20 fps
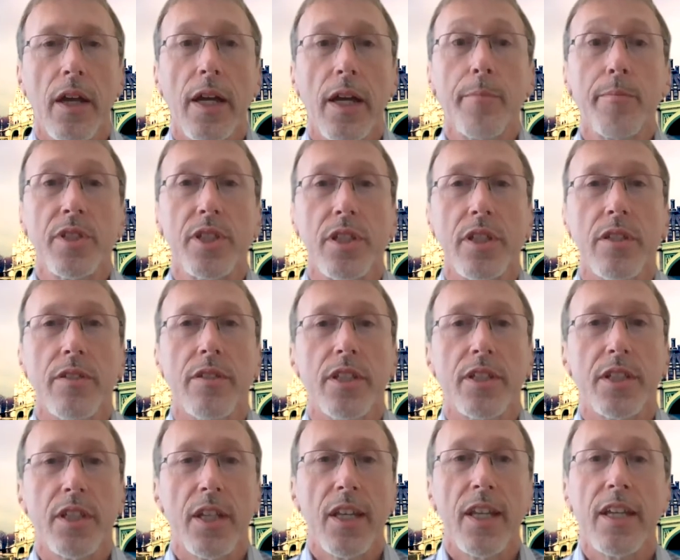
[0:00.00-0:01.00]
Aimsun
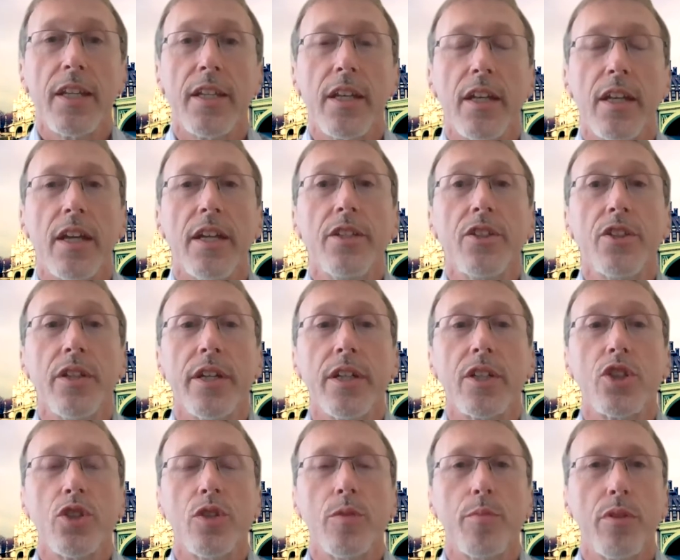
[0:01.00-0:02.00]
is a leading
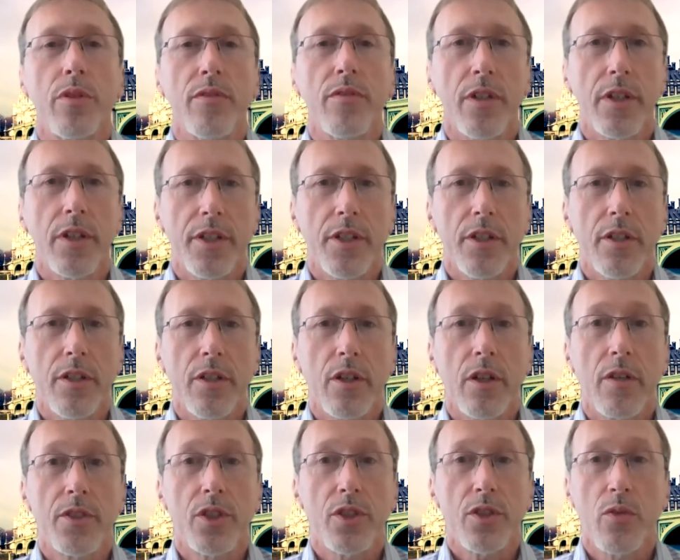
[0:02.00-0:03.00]
international provider
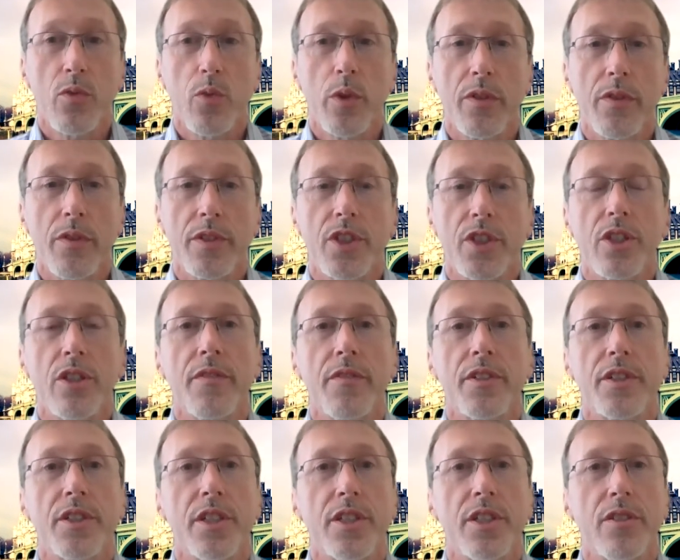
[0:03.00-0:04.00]
of software and
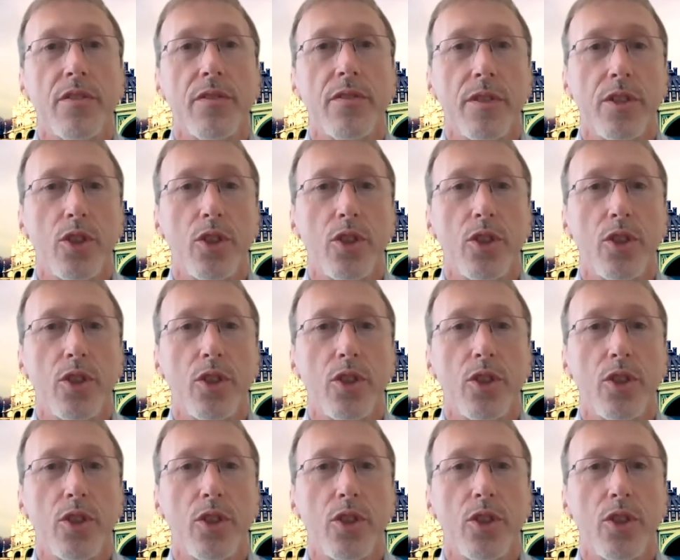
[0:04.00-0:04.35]
services for